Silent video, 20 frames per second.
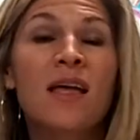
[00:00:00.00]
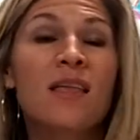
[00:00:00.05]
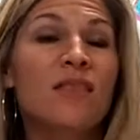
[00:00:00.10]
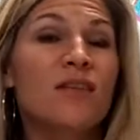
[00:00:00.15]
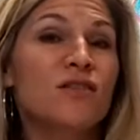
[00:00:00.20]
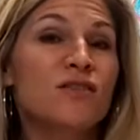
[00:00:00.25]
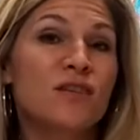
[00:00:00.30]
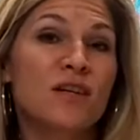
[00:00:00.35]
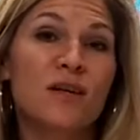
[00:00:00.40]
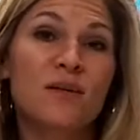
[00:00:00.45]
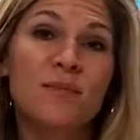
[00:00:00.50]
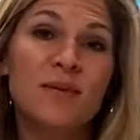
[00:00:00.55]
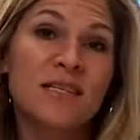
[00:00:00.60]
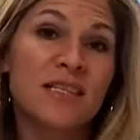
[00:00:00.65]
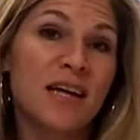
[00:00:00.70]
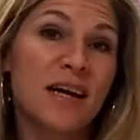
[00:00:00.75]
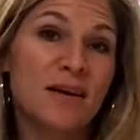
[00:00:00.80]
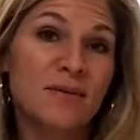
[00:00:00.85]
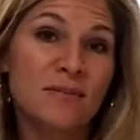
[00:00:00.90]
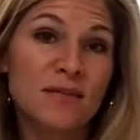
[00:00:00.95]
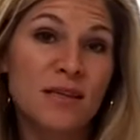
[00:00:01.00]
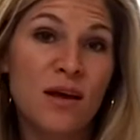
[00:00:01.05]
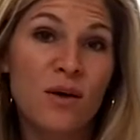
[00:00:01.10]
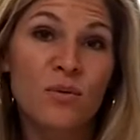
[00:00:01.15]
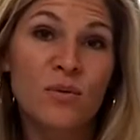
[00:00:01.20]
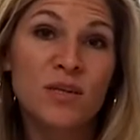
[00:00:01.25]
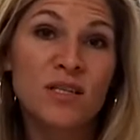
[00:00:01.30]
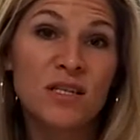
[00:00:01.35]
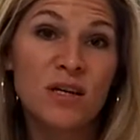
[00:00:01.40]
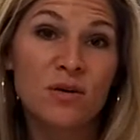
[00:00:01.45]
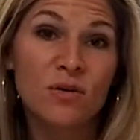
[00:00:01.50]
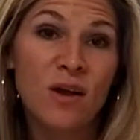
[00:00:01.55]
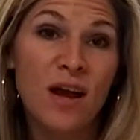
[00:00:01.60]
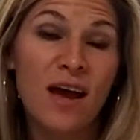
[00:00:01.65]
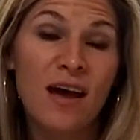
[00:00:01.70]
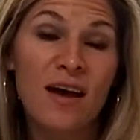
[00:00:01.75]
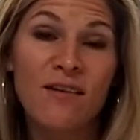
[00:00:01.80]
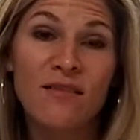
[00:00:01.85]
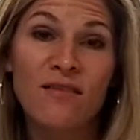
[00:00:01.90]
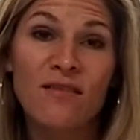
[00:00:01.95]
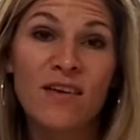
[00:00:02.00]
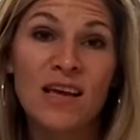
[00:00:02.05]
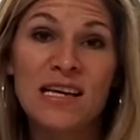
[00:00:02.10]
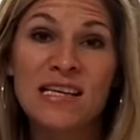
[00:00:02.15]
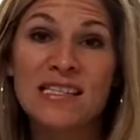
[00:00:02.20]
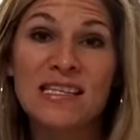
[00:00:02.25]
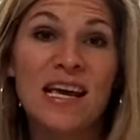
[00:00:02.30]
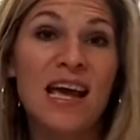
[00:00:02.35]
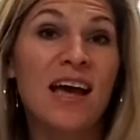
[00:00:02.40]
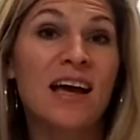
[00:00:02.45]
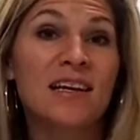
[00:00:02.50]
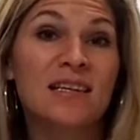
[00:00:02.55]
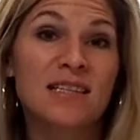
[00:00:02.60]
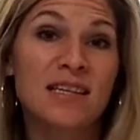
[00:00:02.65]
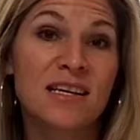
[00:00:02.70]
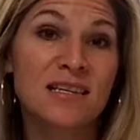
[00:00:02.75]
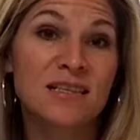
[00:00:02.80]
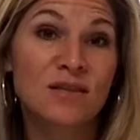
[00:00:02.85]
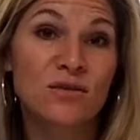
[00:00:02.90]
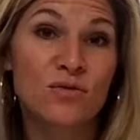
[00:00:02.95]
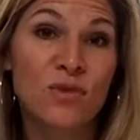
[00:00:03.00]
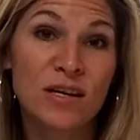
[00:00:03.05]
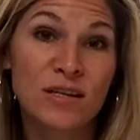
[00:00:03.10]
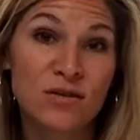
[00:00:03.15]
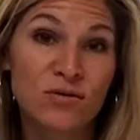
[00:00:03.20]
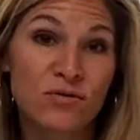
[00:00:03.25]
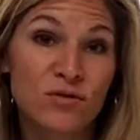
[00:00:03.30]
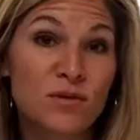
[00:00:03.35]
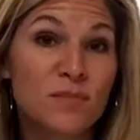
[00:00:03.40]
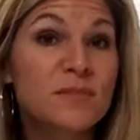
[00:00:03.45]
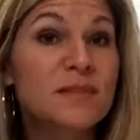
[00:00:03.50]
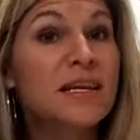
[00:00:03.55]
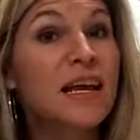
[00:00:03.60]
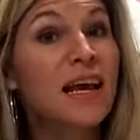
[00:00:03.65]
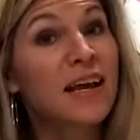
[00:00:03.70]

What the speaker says: there's going to be times that we don't have easy access to restrooms,